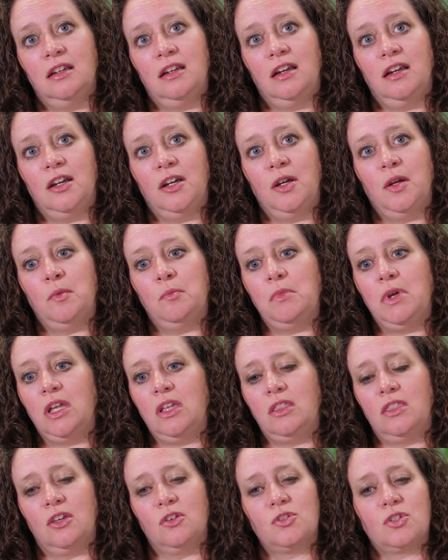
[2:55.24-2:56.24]

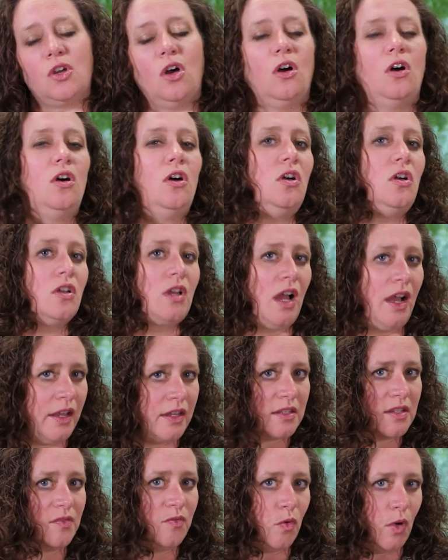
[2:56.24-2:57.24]
There's all
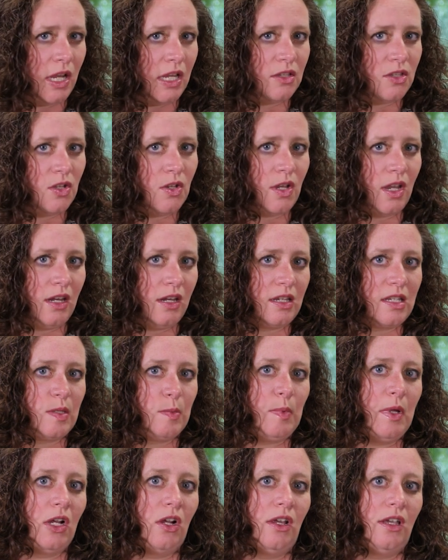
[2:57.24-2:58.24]
kinds of ways you can
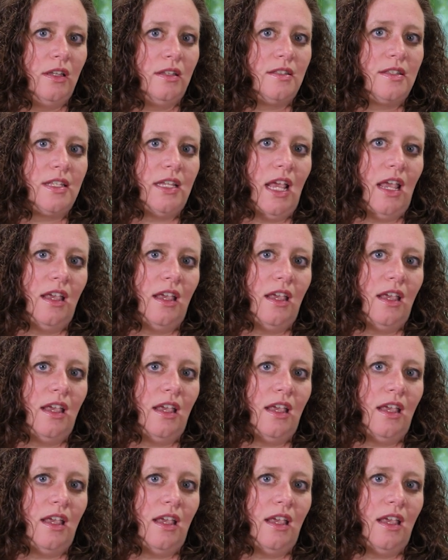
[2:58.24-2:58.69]
experience